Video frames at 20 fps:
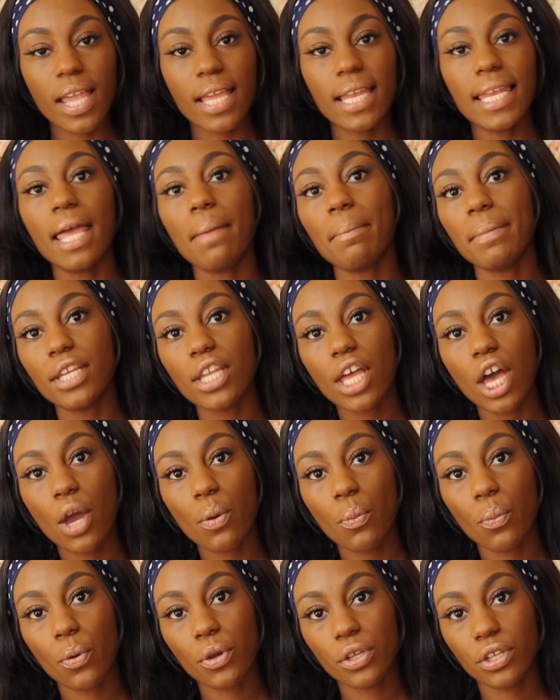let me know
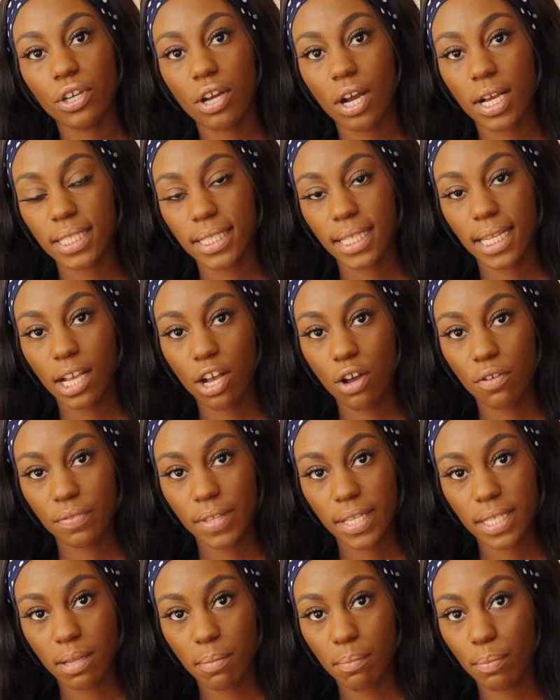what you guys think of
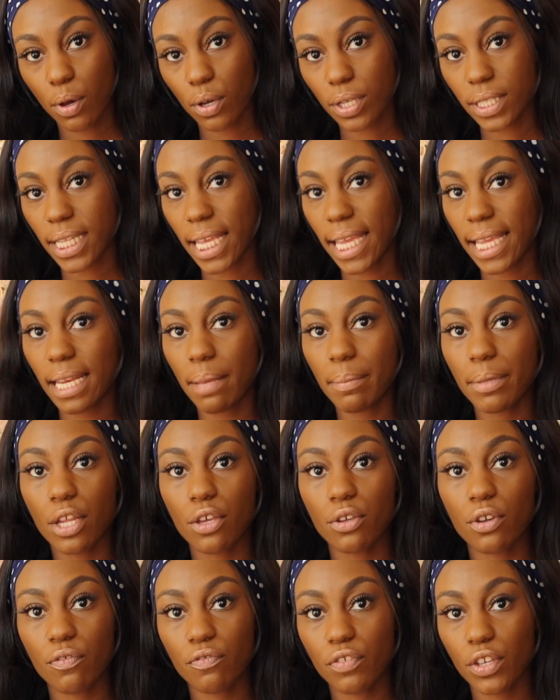this unboxing let me know
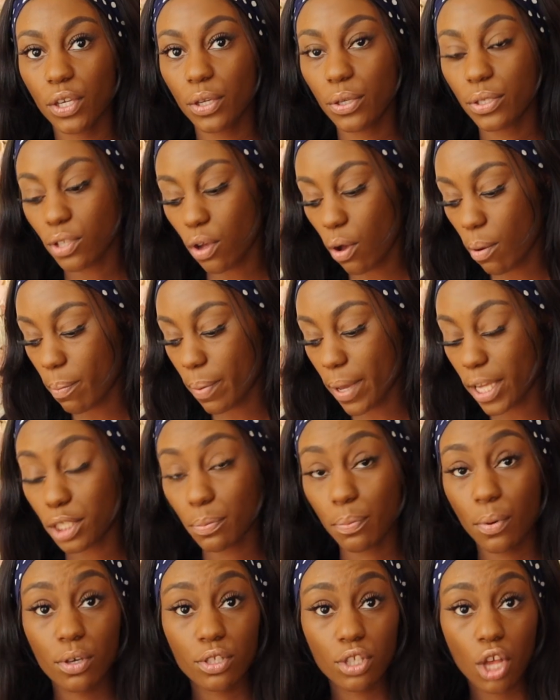your views on
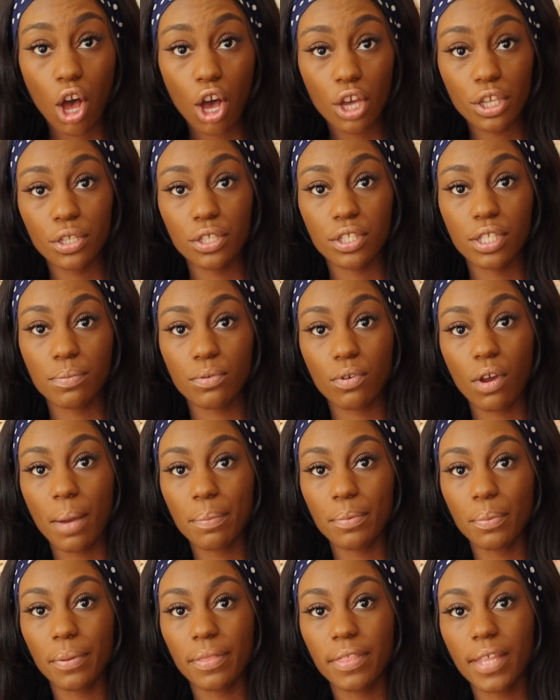birchbox are you
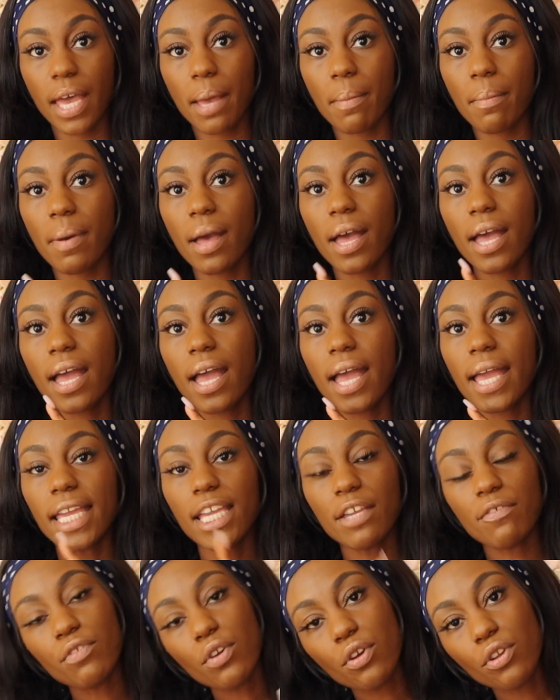subscribed with them
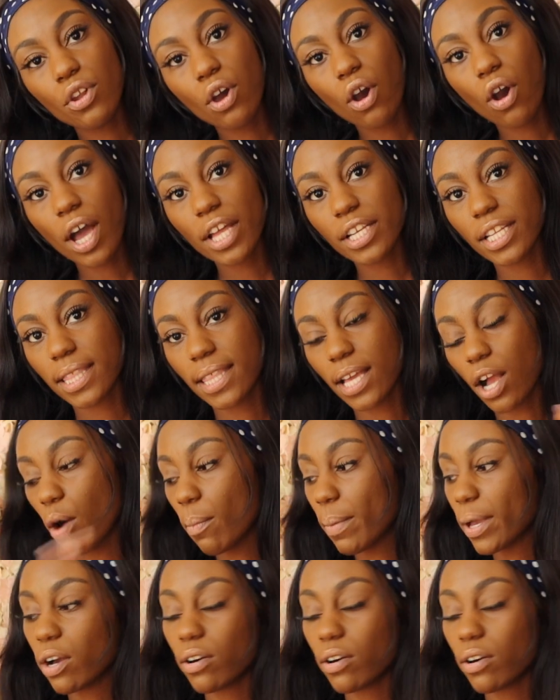if you're not and you think oh my